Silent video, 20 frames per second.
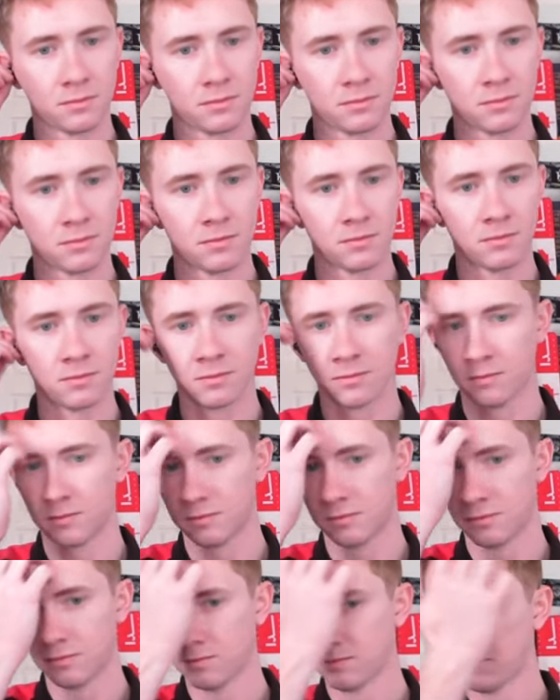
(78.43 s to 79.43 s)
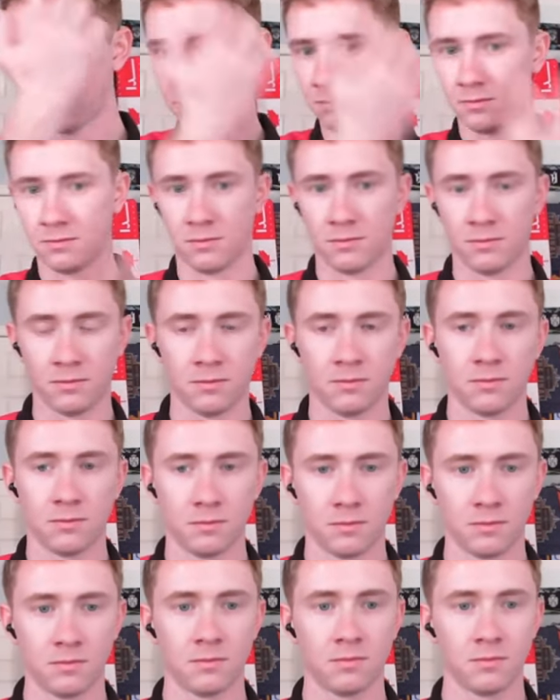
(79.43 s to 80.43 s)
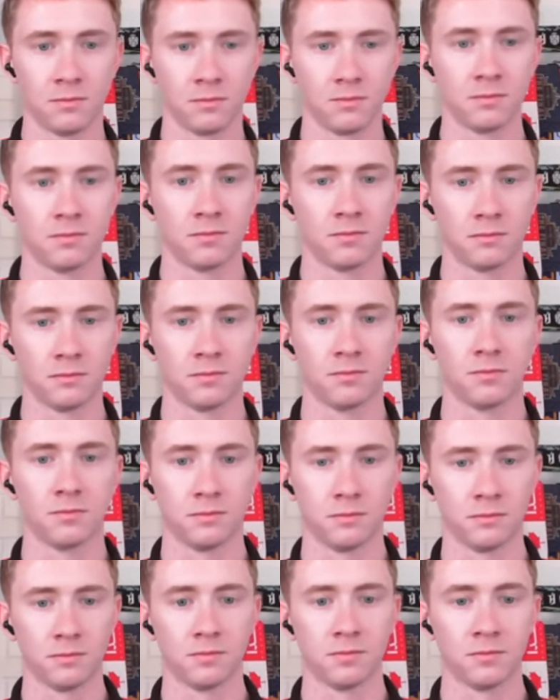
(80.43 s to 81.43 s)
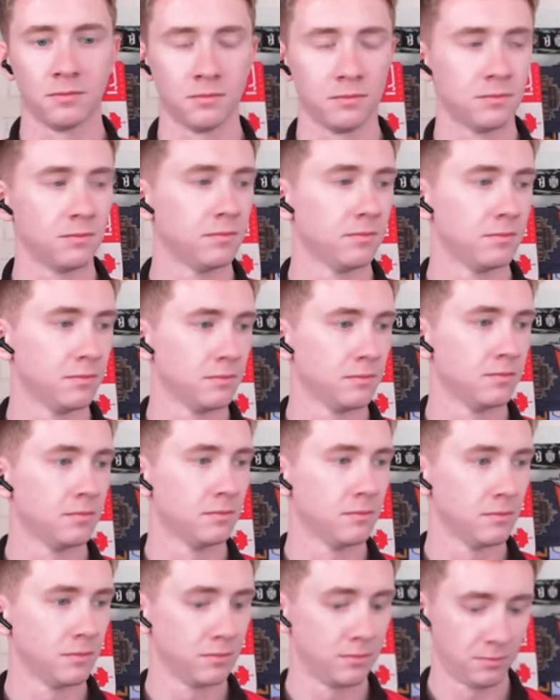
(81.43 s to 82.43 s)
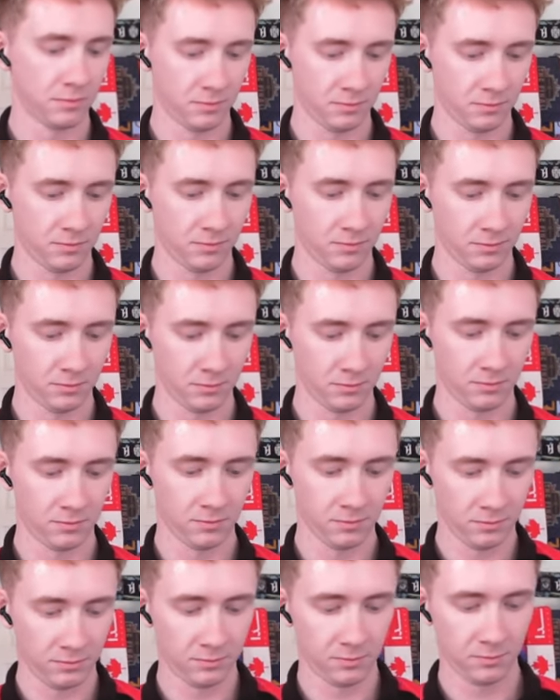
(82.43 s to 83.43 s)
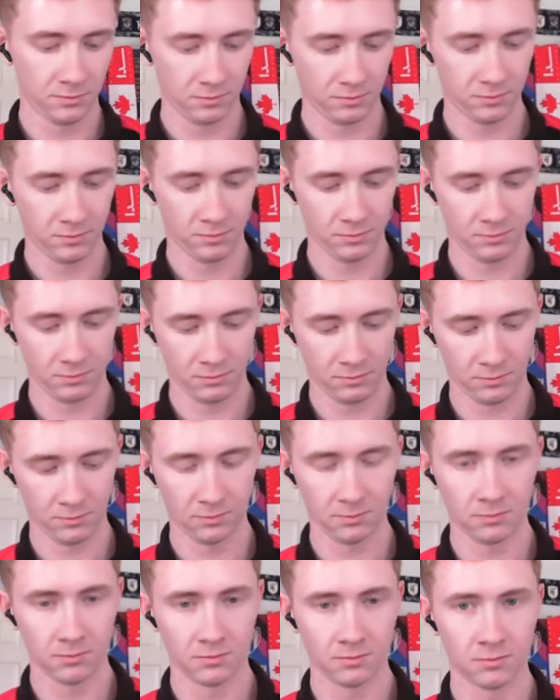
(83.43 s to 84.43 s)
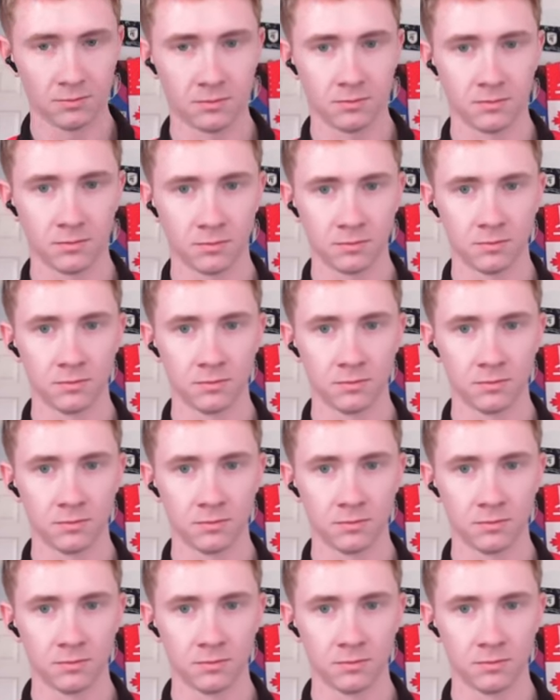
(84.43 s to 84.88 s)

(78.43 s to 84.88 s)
No words are spoken by the person on screen.